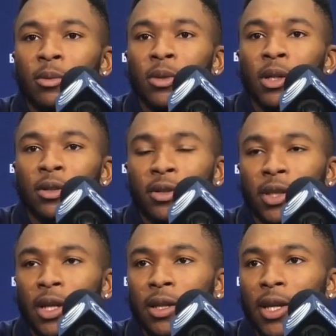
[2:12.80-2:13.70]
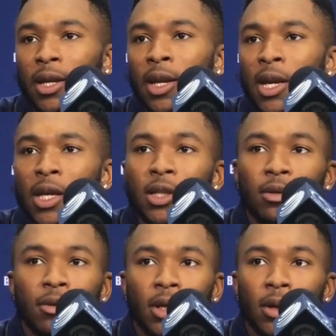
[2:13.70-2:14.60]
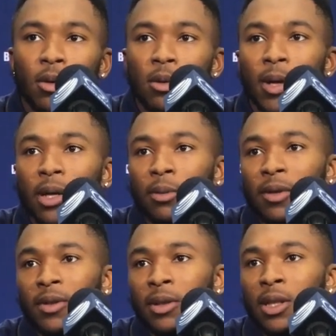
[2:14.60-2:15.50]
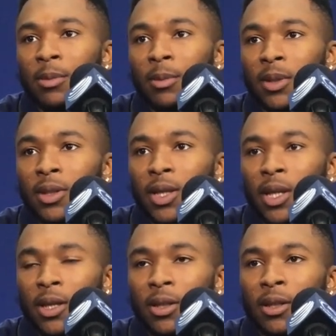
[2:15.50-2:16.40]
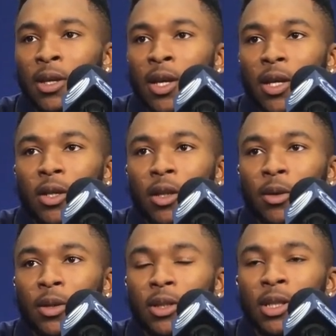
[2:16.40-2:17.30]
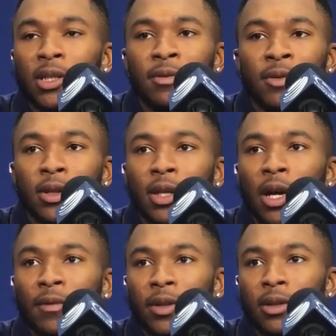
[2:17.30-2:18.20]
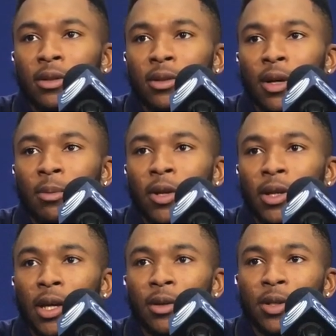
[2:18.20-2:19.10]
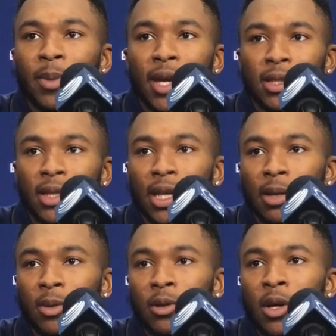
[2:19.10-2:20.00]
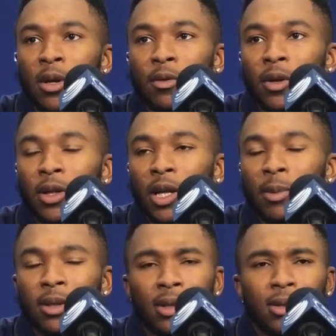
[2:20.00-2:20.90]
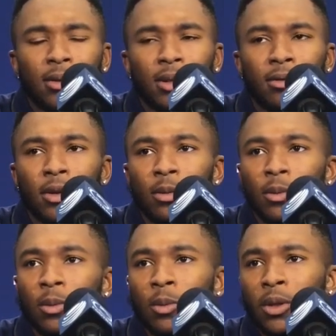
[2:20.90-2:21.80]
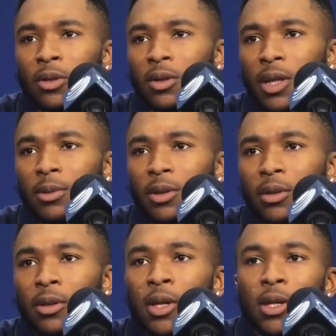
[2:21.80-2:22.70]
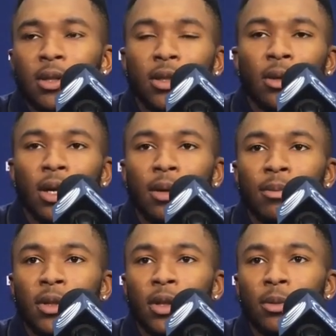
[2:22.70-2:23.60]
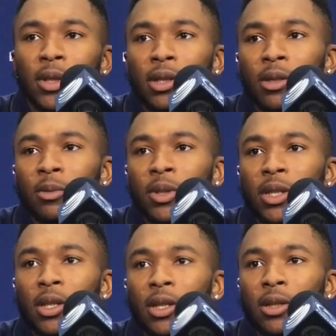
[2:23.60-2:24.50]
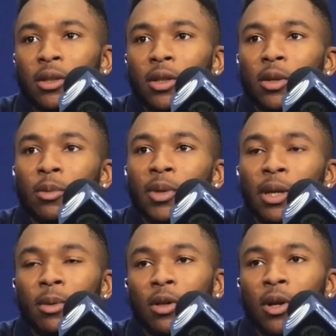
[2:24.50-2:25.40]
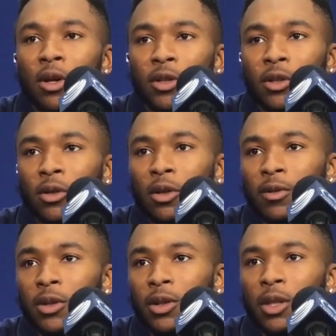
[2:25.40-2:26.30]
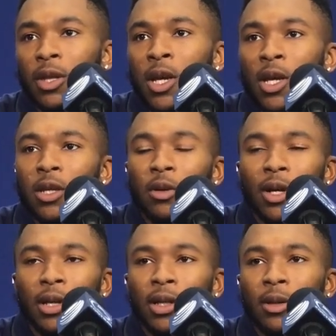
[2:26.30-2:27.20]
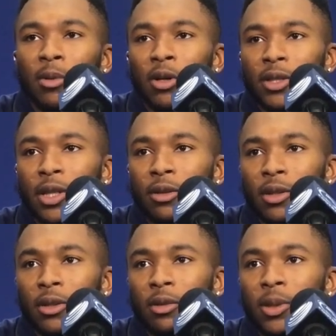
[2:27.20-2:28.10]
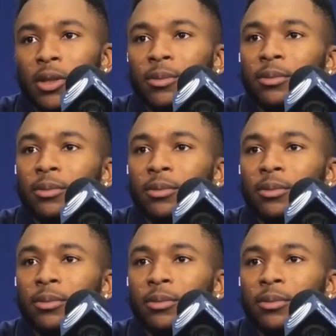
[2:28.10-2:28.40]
we understand that he's a running quarterback. We have to keep him contained, and he's feeling confident right now in his passing game and running game. I think he's only thrown one interception. So we need to be able to cause turnovers and kind of get him on his heels a little bit.